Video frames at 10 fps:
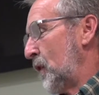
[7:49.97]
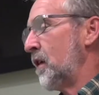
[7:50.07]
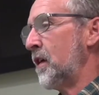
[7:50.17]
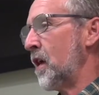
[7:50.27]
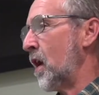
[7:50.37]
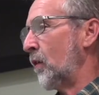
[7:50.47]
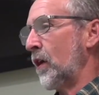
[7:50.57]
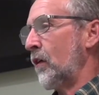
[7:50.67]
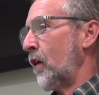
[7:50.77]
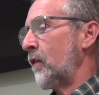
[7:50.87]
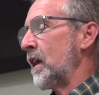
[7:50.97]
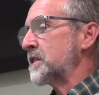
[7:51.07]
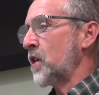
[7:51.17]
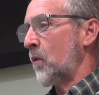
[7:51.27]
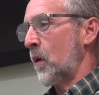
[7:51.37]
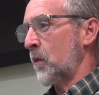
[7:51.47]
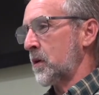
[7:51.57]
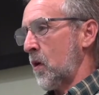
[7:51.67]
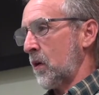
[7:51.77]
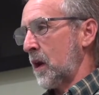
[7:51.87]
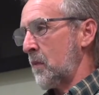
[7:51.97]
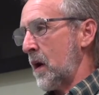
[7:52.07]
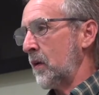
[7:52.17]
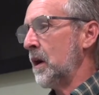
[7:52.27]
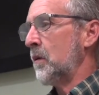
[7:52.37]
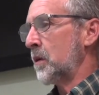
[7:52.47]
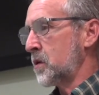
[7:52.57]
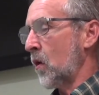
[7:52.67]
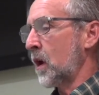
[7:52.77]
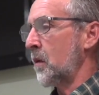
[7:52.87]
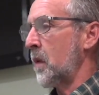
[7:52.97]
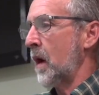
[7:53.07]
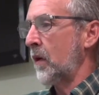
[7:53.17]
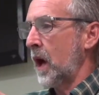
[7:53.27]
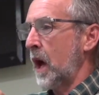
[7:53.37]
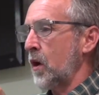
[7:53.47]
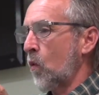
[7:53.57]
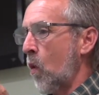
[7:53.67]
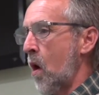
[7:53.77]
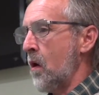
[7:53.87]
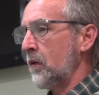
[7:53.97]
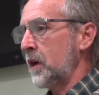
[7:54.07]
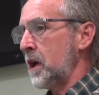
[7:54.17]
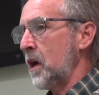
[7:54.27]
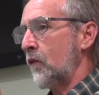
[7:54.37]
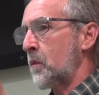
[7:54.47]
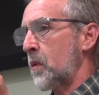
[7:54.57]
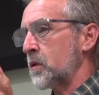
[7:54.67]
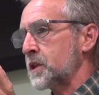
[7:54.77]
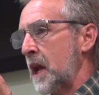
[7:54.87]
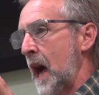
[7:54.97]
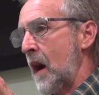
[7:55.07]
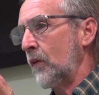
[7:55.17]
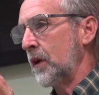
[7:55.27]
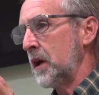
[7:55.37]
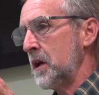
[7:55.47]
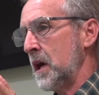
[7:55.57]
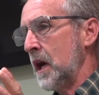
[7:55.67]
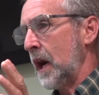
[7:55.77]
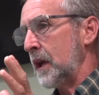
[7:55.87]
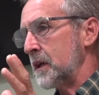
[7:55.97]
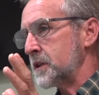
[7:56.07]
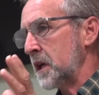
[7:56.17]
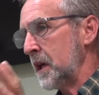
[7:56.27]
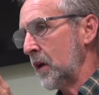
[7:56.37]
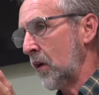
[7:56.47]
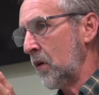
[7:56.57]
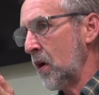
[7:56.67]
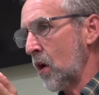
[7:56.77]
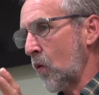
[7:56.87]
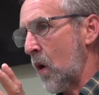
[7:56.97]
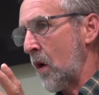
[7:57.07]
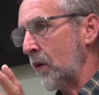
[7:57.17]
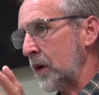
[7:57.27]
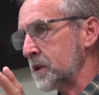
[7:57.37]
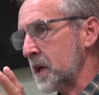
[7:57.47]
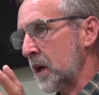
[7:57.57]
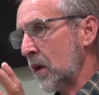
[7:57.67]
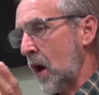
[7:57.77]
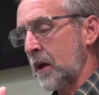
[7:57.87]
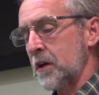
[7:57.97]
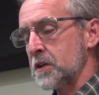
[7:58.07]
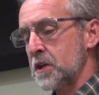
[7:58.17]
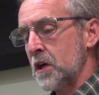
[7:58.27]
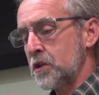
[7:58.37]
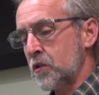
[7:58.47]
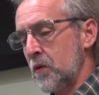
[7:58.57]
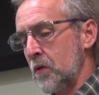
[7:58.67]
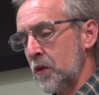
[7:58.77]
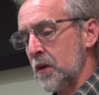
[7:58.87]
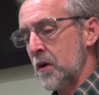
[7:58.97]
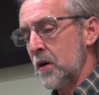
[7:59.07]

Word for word: no, no, no, that's not what we're talking about. We're talking about a quality of a personality and his inner qualities, likeness, truth,